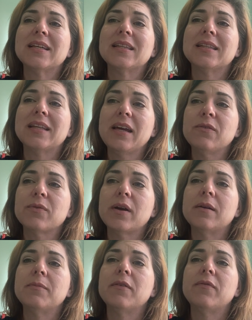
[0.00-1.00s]
light
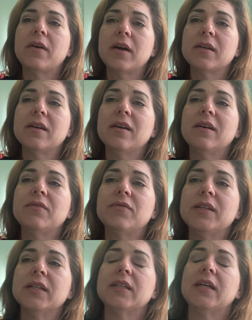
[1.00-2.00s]
rum, vodka,
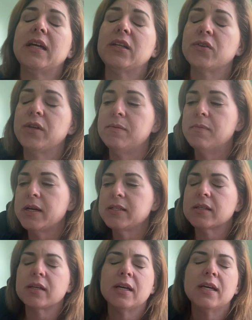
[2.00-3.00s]
vanilla, and green
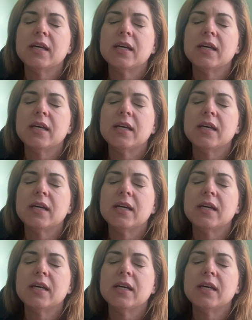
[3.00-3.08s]
musk.